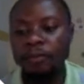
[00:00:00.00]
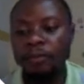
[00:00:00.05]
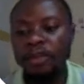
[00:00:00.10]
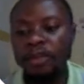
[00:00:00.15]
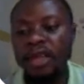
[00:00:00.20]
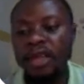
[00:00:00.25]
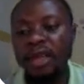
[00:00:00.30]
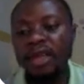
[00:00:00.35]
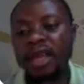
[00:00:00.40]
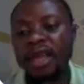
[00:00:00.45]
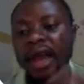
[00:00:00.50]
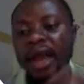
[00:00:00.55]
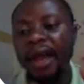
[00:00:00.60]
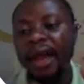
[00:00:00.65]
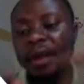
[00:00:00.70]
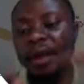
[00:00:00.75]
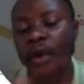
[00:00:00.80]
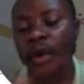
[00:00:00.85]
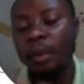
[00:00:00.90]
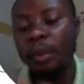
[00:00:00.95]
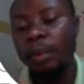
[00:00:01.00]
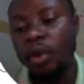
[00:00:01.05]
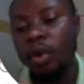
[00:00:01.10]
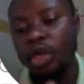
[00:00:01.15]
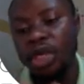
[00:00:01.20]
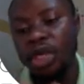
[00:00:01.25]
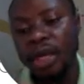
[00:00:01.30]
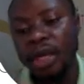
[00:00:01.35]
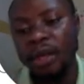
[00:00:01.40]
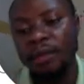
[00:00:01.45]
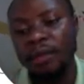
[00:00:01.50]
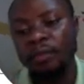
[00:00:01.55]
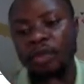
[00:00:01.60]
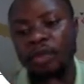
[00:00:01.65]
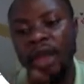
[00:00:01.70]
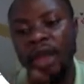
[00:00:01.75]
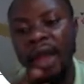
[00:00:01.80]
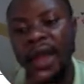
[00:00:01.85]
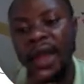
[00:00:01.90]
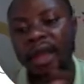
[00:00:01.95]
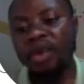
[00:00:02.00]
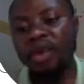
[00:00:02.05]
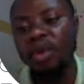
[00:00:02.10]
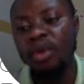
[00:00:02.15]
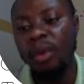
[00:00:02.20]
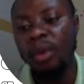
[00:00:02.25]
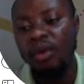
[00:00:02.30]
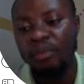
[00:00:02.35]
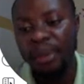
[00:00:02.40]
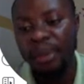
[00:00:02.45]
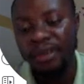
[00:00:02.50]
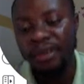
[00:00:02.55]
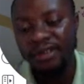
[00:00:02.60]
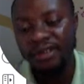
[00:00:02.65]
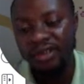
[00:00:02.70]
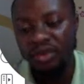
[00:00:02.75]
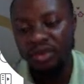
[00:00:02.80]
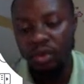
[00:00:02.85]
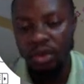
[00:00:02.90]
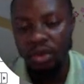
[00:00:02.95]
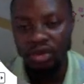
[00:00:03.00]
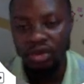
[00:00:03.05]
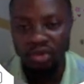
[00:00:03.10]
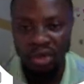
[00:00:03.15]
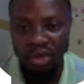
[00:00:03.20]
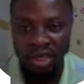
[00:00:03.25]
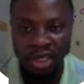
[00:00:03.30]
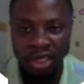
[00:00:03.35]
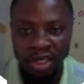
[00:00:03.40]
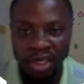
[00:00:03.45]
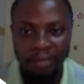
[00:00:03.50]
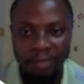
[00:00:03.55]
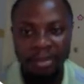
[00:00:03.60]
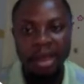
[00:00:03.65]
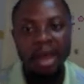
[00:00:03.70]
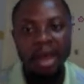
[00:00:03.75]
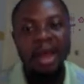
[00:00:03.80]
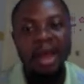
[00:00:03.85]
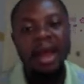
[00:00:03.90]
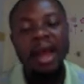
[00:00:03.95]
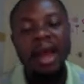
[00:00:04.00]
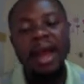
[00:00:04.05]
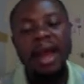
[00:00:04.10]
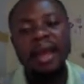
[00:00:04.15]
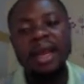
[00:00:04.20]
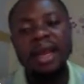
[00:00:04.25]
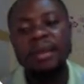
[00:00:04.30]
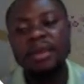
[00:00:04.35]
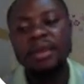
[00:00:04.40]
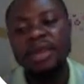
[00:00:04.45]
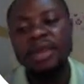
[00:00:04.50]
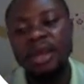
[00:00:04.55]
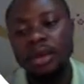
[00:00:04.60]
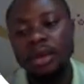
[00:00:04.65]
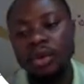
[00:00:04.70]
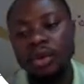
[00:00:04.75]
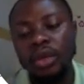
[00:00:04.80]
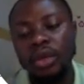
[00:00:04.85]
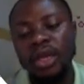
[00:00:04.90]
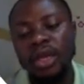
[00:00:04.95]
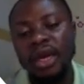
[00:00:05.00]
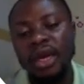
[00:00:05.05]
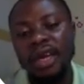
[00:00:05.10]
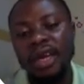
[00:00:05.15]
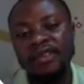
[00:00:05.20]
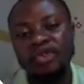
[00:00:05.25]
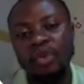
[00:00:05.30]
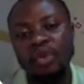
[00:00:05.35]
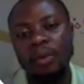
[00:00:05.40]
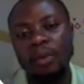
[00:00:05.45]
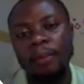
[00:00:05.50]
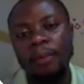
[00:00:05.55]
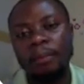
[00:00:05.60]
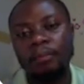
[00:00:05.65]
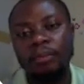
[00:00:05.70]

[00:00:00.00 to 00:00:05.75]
the higher your budget, the higher the number of persons you're going to reach. And let me tell you, there are some,